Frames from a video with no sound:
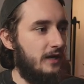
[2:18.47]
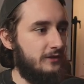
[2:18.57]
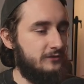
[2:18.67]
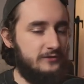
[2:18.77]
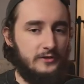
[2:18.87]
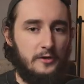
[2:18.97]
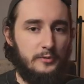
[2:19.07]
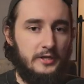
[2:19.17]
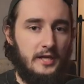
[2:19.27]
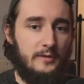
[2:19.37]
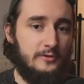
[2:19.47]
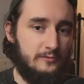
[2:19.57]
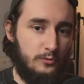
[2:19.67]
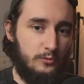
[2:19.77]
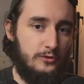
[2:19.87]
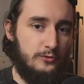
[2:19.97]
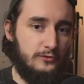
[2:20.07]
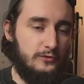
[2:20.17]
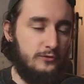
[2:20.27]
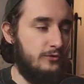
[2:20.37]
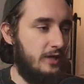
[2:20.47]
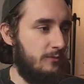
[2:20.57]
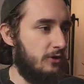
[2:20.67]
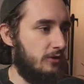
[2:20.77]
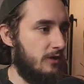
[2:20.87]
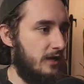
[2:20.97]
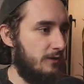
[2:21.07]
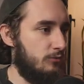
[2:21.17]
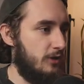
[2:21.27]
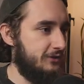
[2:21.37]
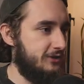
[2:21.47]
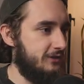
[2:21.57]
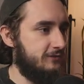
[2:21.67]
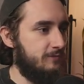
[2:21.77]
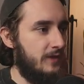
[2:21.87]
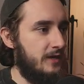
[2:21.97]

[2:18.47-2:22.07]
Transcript: since the company name is what we use to name our client projects.